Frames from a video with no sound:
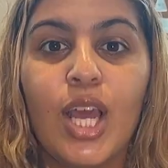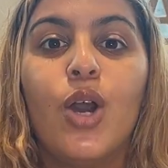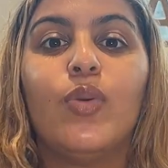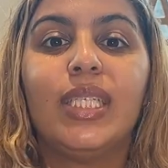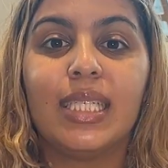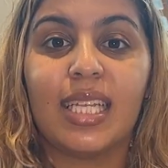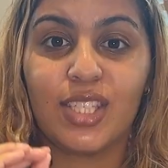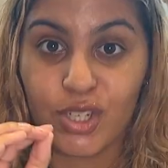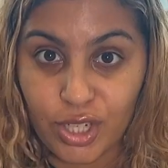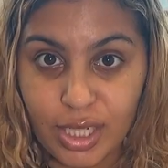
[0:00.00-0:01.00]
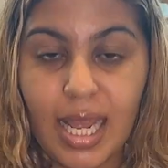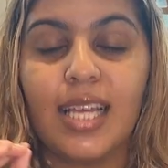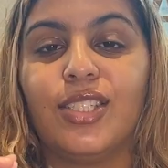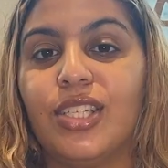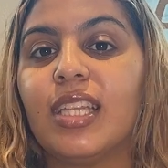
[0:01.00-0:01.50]
which is as good
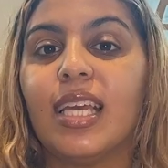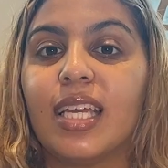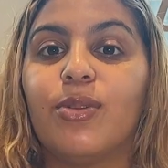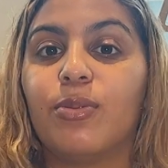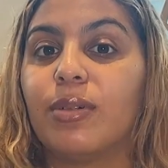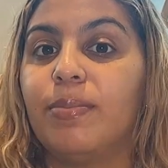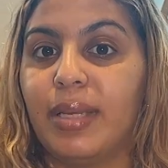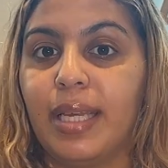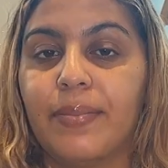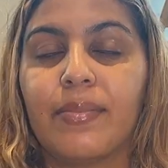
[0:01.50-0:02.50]
as you think it will be.